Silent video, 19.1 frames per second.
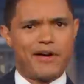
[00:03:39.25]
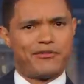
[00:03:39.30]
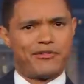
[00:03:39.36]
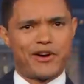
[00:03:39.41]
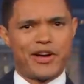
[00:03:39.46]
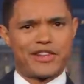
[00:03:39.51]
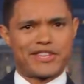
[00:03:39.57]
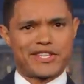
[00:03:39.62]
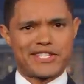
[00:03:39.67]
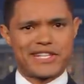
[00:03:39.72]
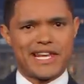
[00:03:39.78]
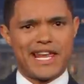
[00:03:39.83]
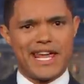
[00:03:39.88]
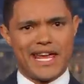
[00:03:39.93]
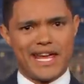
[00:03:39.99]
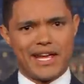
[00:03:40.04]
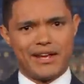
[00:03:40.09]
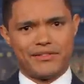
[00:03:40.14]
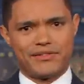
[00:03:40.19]
I forgot the
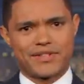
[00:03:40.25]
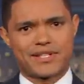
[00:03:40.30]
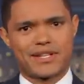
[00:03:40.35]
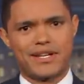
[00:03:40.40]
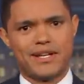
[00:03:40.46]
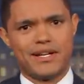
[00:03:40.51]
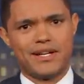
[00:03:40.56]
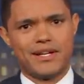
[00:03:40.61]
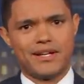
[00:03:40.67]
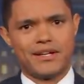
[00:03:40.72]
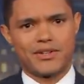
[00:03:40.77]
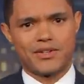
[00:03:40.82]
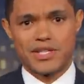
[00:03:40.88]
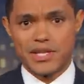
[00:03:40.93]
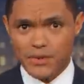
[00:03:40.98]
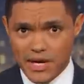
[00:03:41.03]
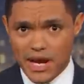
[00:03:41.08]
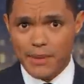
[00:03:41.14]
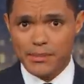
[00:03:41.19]
slaves. You
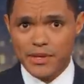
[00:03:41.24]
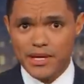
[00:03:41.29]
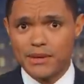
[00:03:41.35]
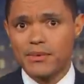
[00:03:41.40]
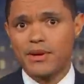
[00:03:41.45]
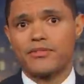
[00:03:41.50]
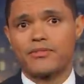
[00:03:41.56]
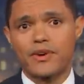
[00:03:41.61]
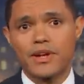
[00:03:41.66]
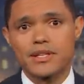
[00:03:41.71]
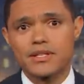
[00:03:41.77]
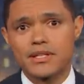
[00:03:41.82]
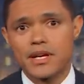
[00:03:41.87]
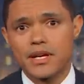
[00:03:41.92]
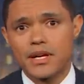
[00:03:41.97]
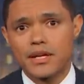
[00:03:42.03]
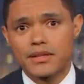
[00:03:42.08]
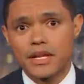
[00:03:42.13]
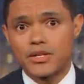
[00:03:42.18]
see what happened there, my friends?
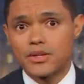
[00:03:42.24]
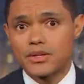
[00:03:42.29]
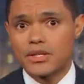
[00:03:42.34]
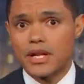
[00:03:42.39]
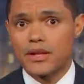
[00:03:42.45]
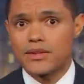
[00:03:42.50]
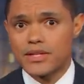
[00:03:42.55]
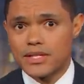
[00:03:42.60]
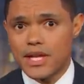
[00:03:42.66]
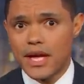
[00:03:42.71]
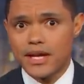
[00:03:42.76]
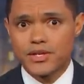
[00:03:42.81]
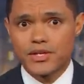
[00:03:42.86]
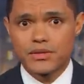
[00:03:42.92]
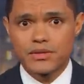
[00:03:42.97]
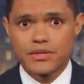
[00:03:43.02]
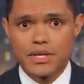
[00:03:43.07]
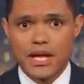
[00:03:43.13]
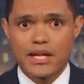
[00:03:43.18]
They took down the
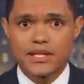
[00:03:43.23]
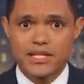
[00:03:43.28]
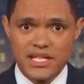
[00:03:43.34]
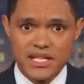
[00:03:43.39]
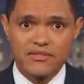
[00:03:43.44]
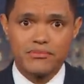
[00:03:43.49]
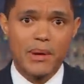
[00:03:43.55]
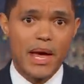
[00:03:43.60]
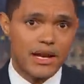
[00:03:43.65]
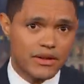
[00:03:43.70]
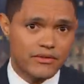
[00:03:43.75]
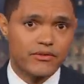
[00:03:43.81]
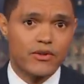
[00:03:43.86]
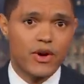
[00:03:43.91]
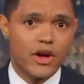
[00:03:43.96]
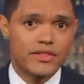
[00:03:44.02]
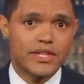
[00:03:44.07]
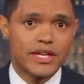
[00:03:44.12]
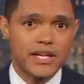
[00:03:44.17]
statues, and Steve Bannon
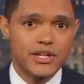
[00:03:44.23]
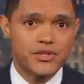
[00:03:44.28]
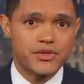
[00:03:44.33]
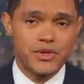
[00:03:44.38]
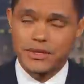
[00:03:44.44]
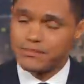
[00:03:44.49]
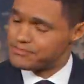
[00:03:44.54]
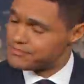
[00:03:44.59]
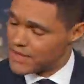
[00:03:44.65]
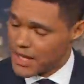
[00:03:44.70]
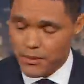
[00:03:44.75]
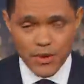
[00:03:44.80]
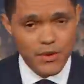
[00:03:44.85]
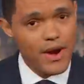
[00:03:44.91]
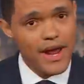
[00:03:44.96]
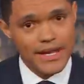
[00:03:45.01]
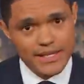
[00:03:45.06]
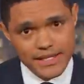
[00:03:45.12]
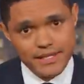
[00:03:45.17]
forgot the history. They
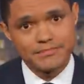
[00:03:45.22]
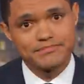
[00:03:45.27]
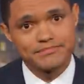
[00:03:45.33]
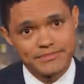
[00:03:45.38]
were right.